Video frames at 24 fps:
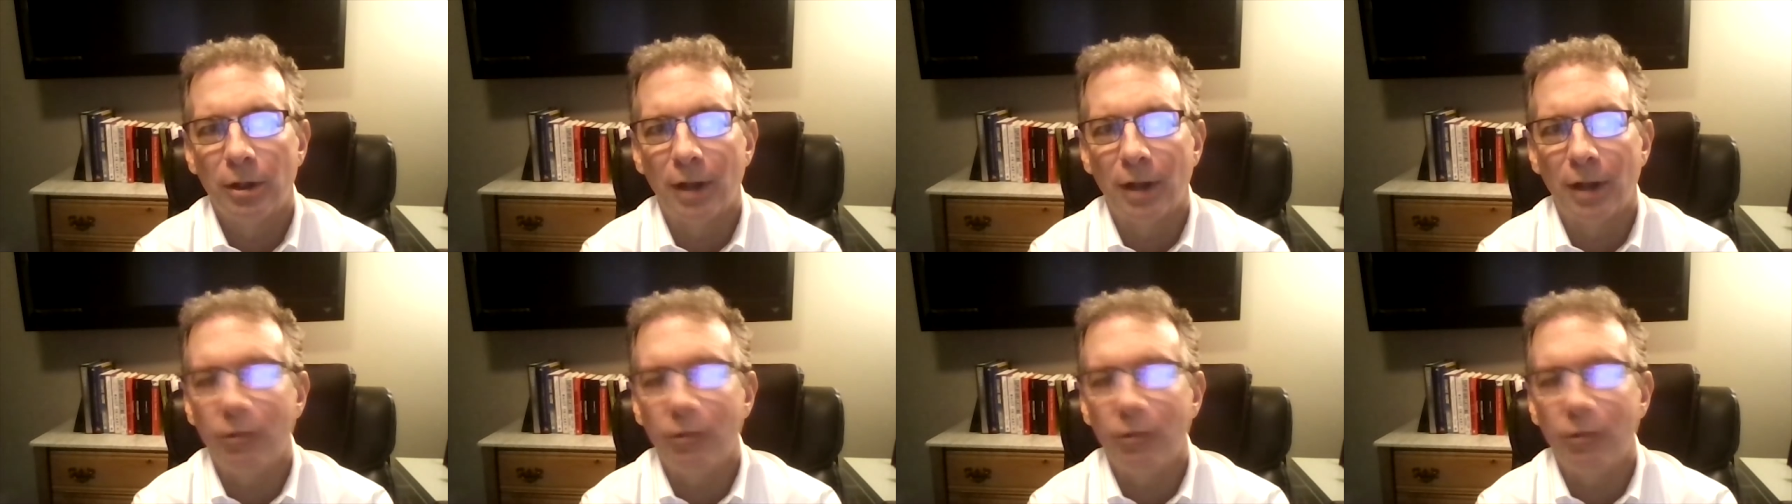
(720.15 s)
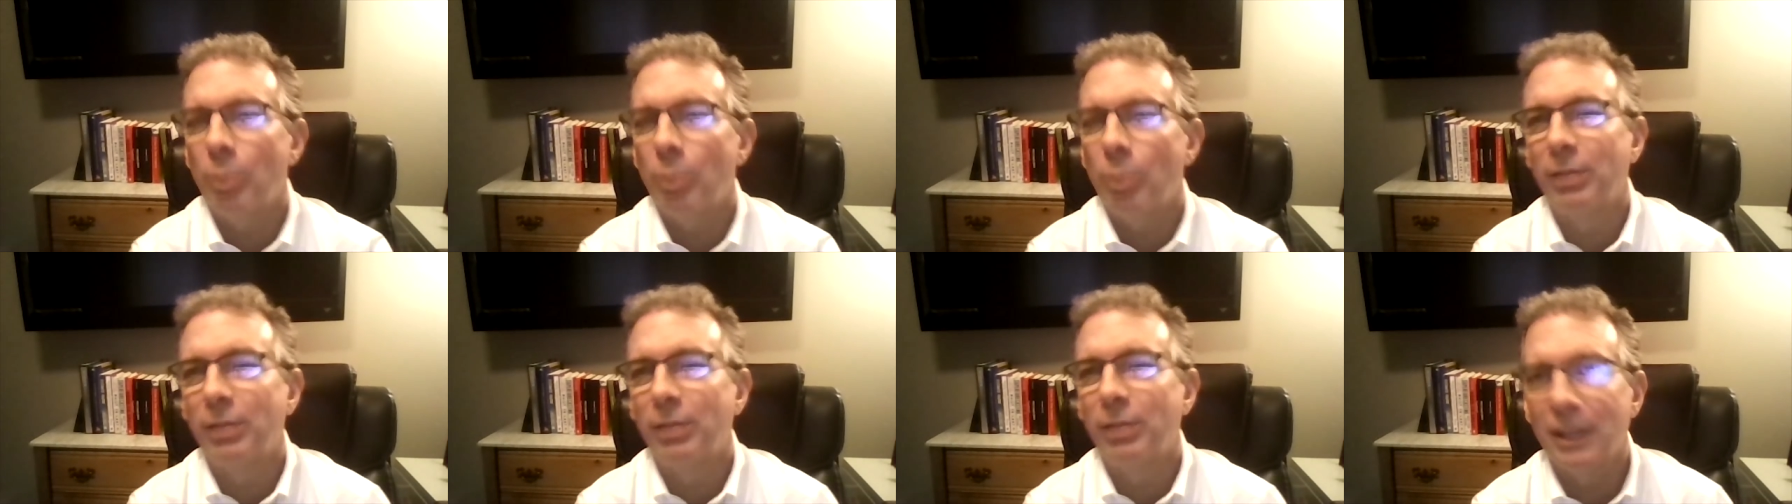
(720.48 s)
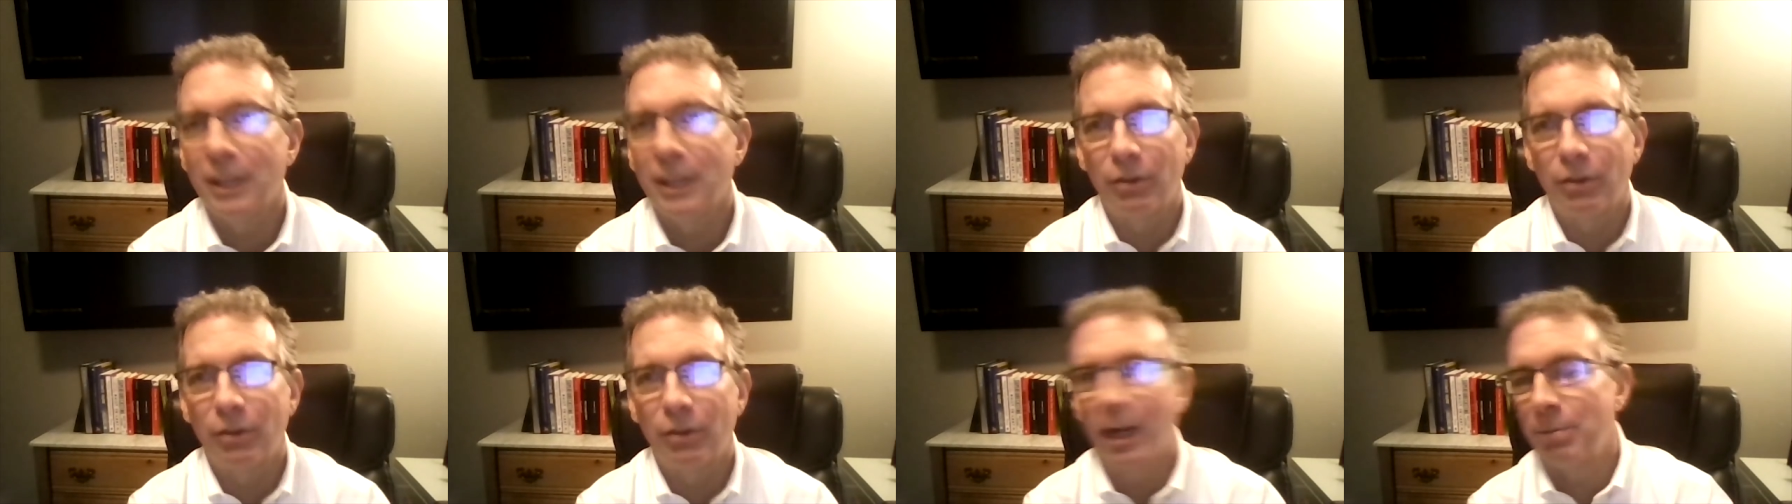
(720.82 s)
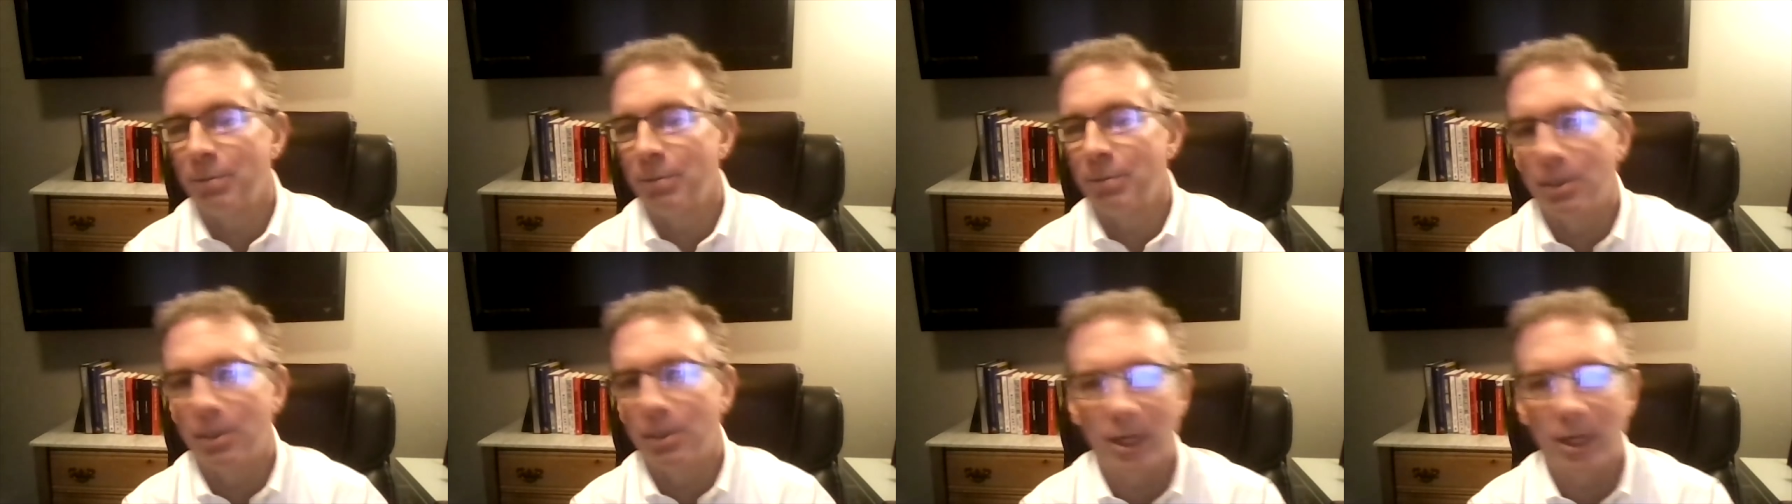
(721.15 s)
Everyone believed that I'd
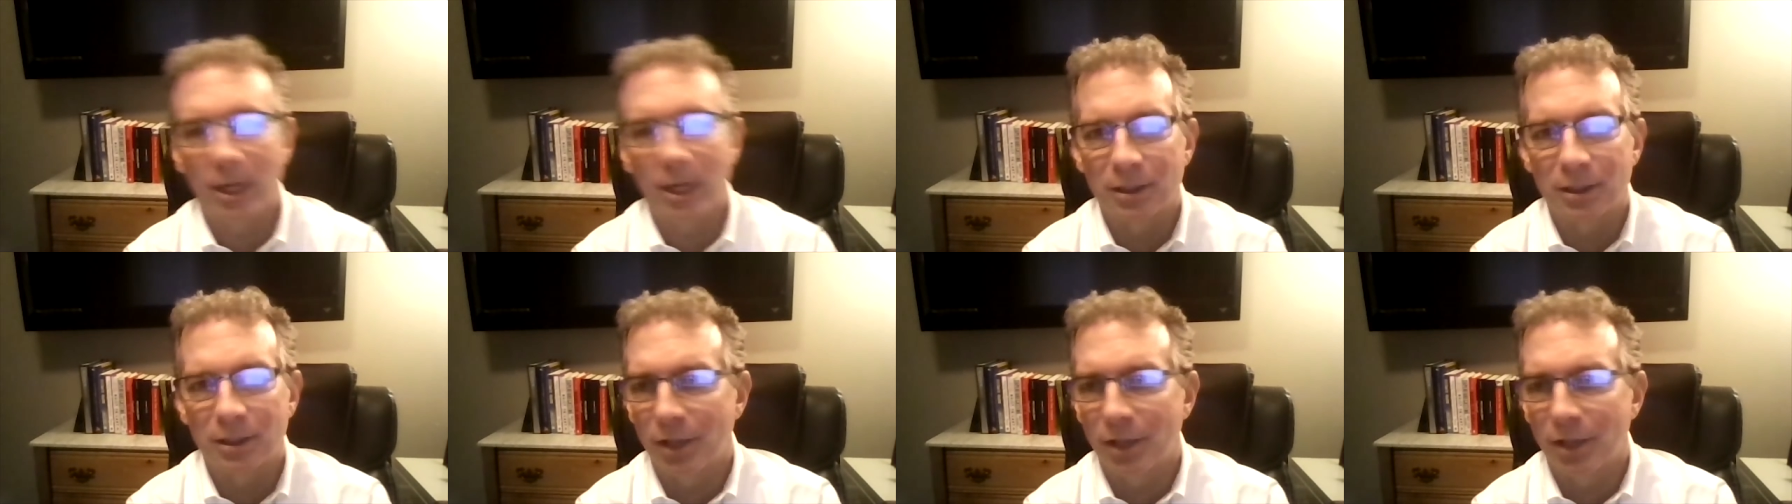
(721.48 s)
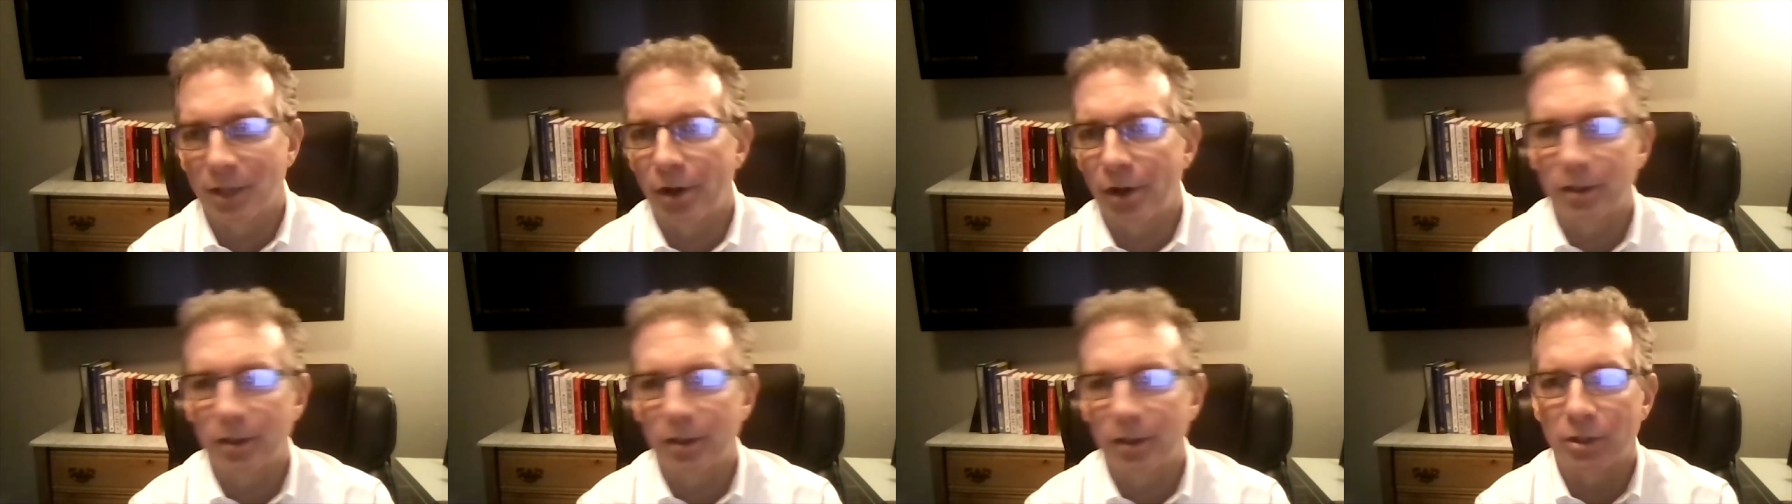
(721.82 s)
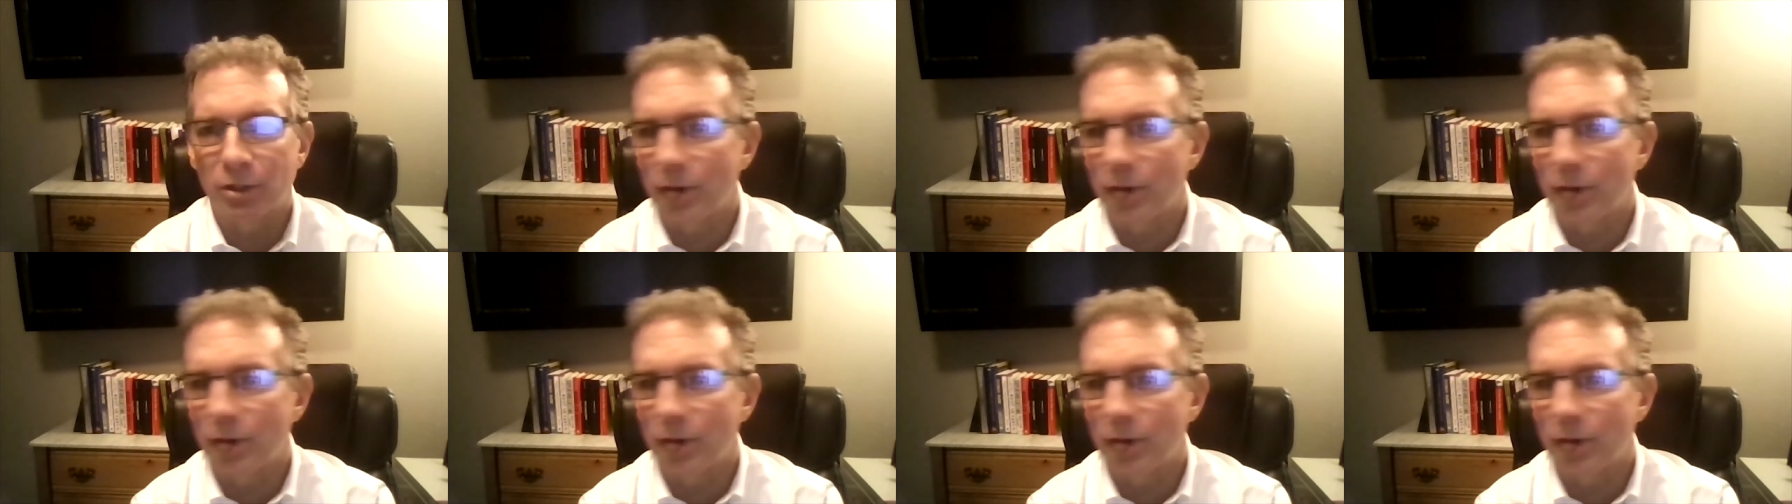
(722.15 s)
made money because I'd audited